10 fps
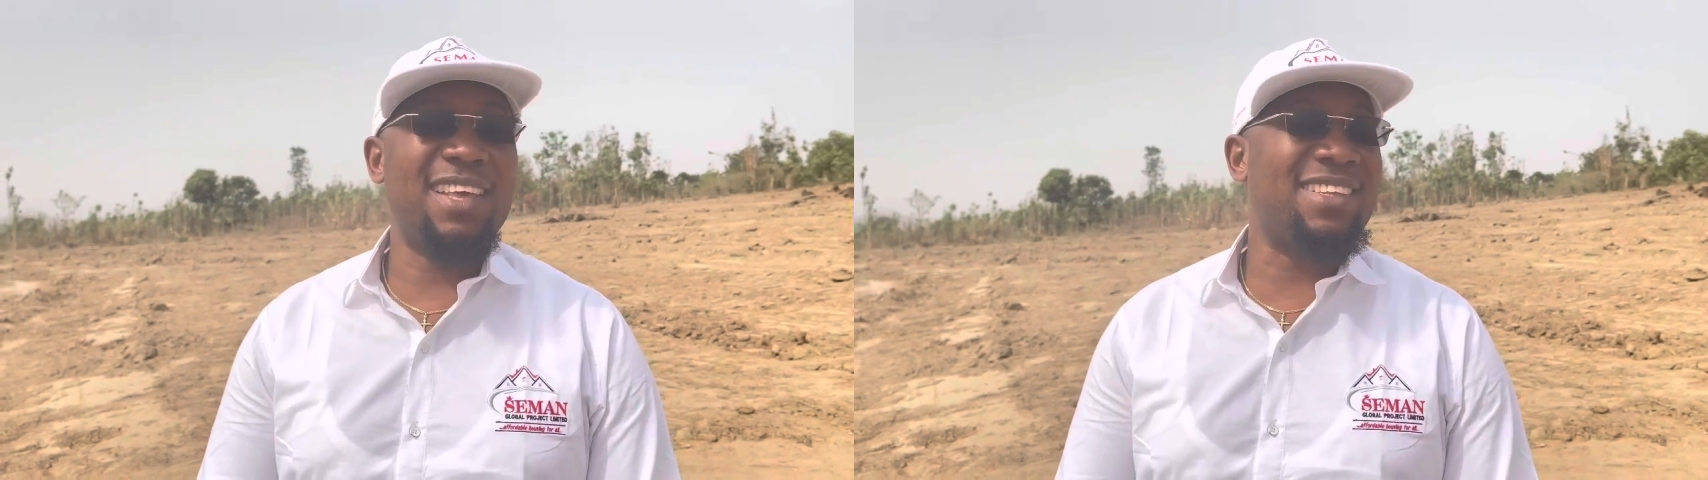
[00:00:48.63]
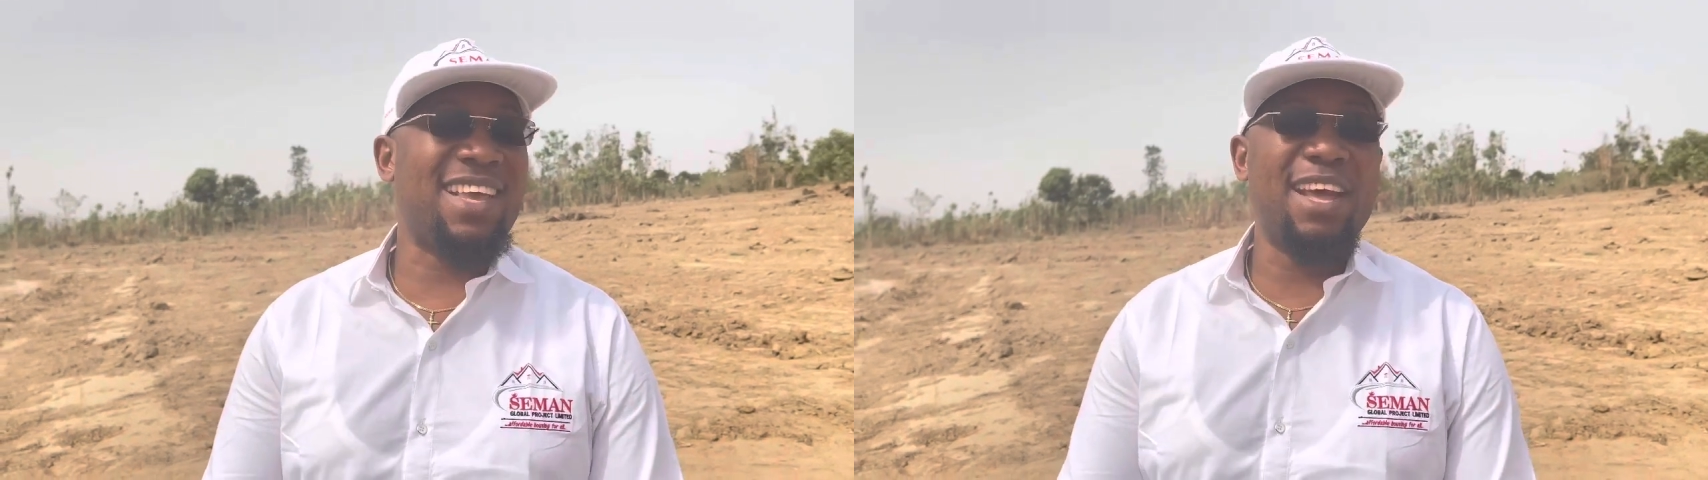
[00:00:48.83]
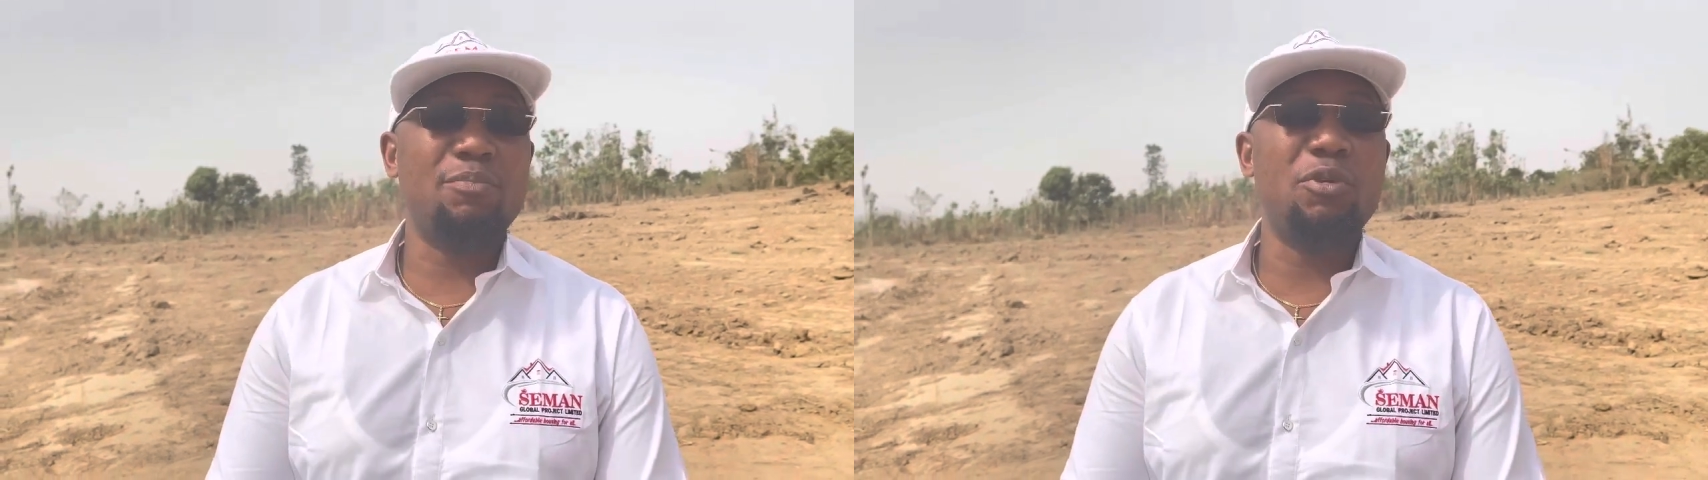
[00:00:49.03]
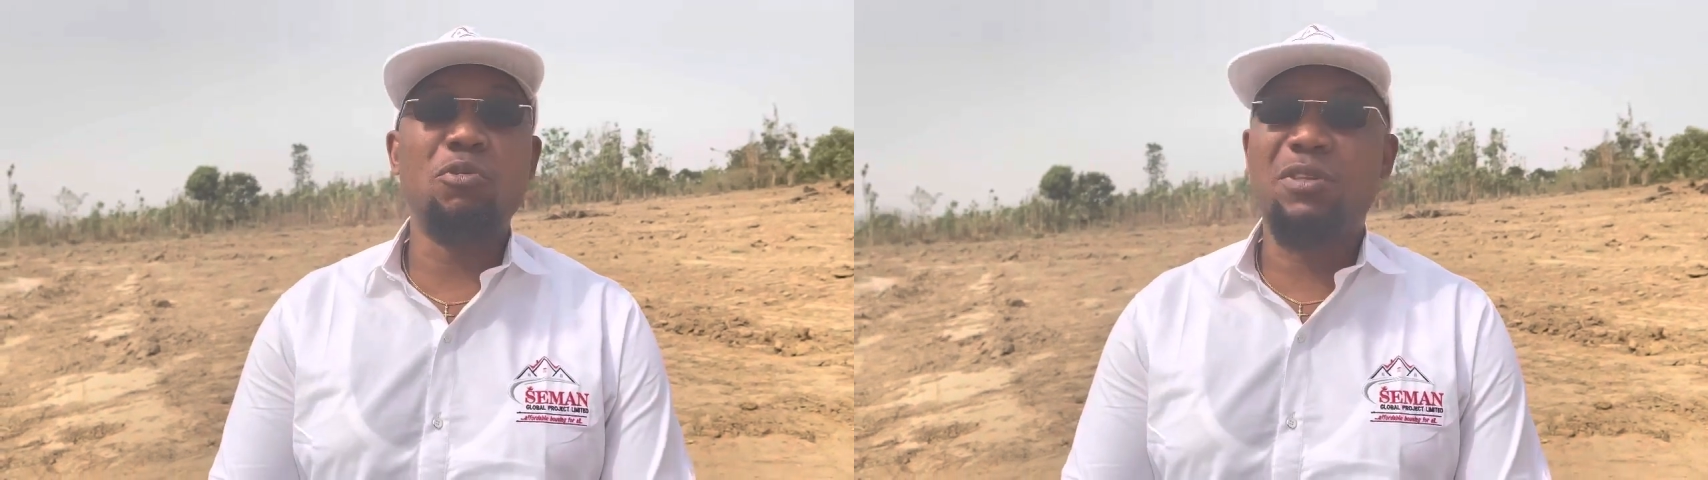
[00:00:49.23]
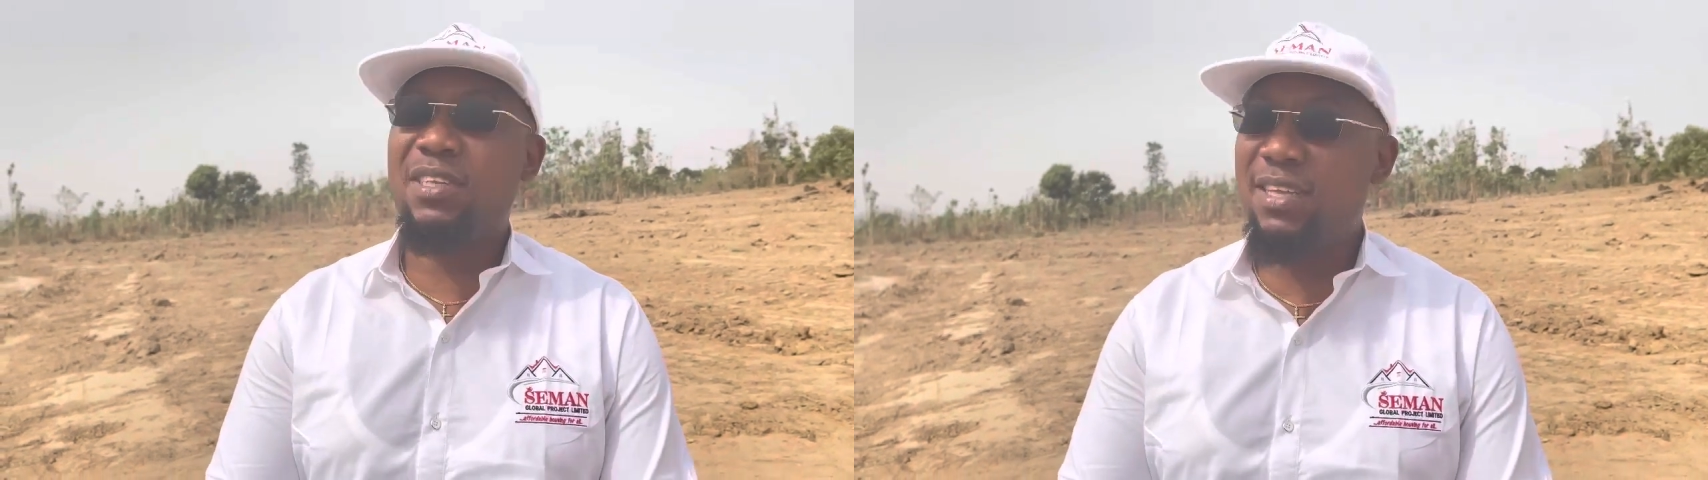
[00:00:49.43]
it can be
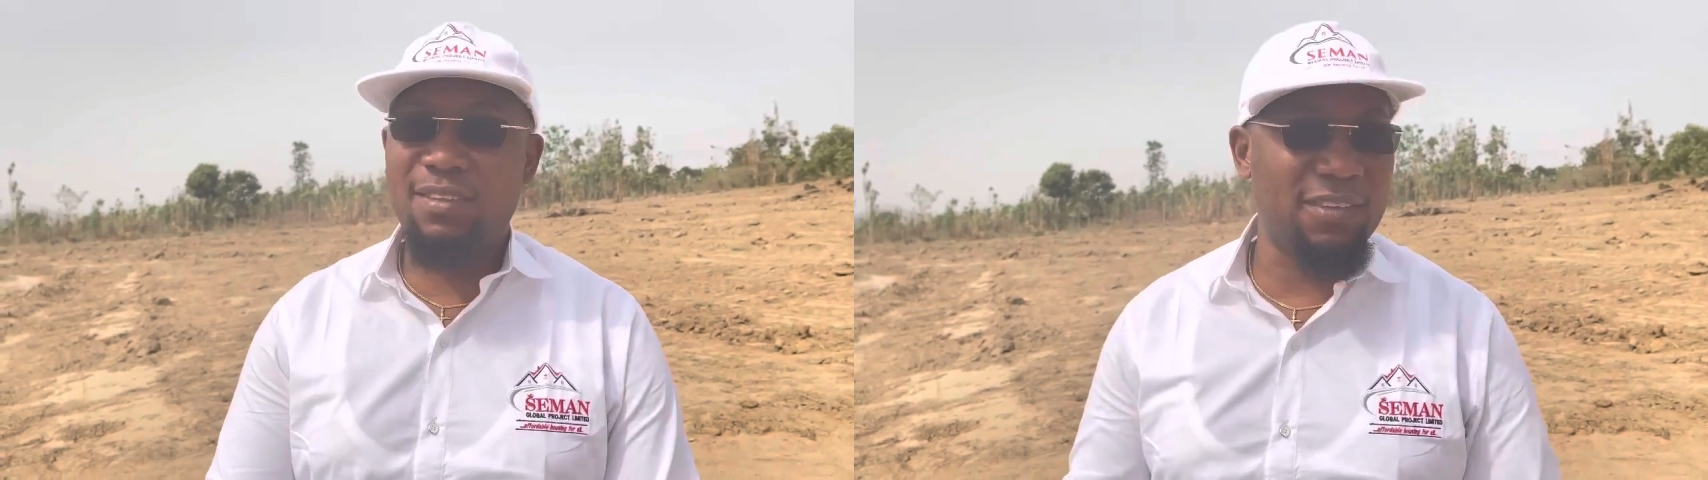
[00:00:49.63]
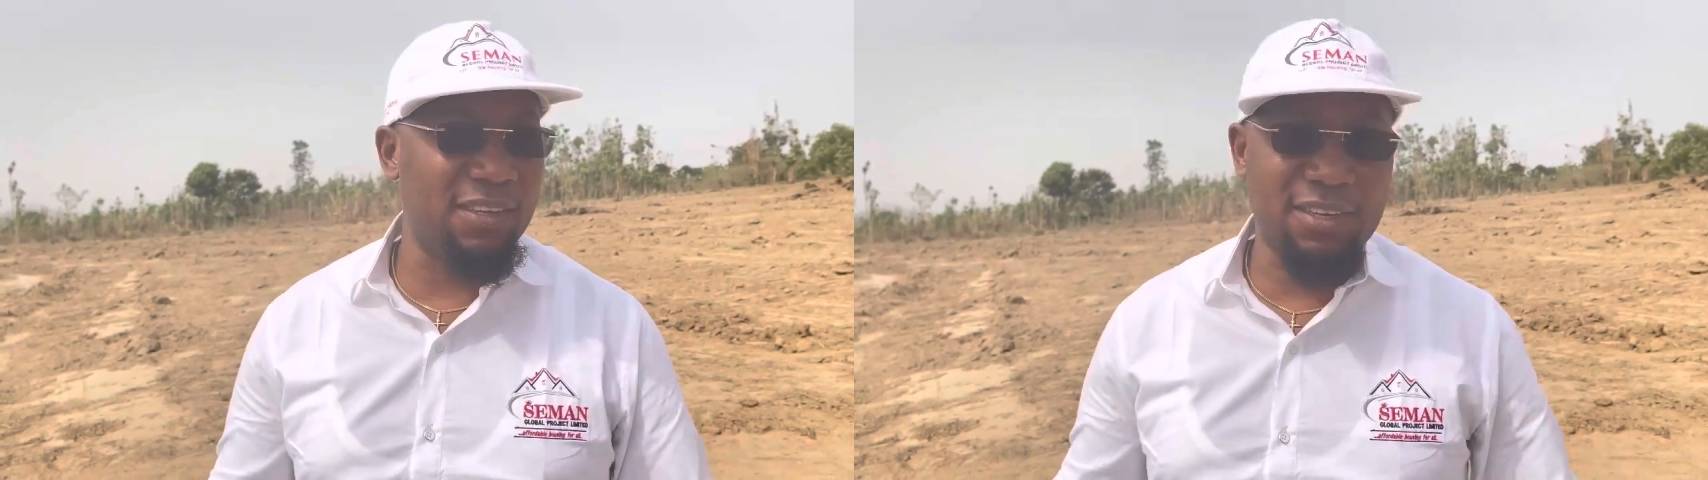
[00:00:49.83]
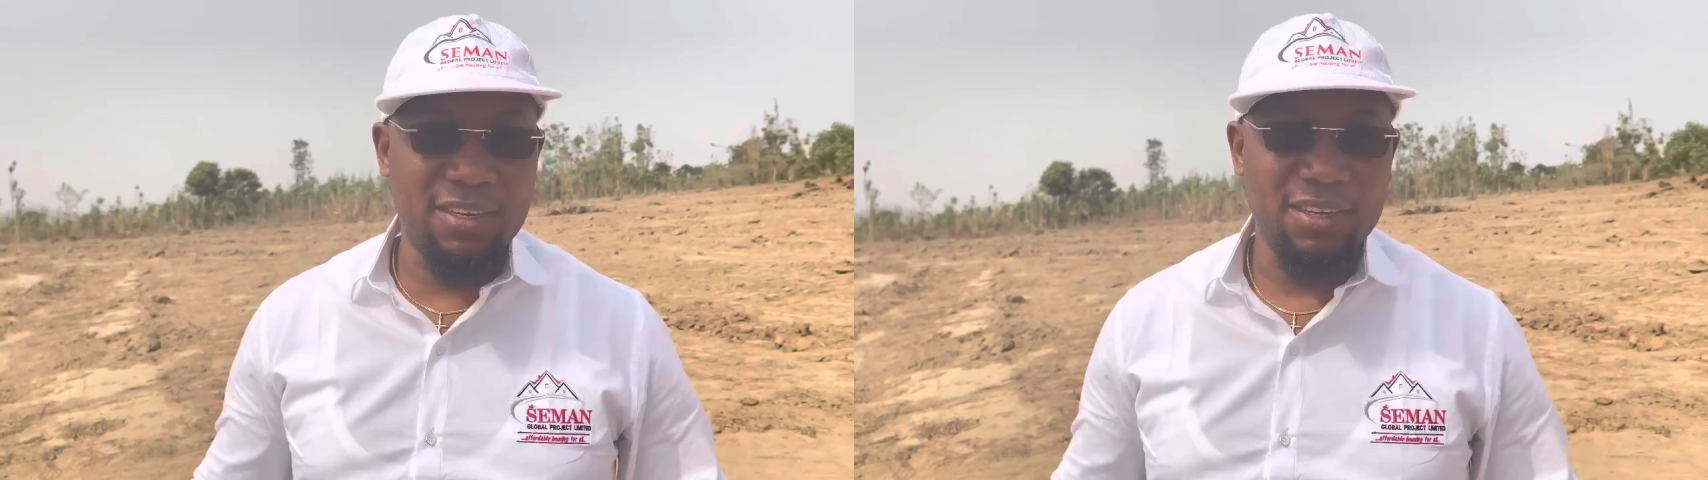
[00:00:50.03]
authentic,